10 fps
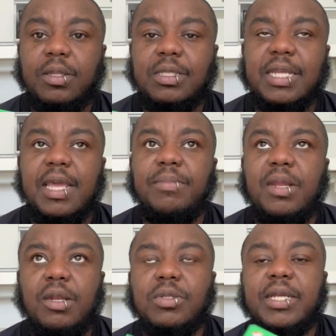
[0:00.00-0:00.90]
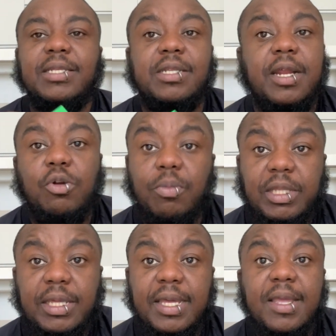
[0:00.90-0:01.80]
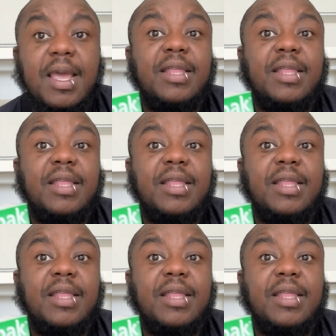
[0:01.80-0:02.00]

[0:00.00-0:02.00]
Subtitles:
same needle size that I normally get.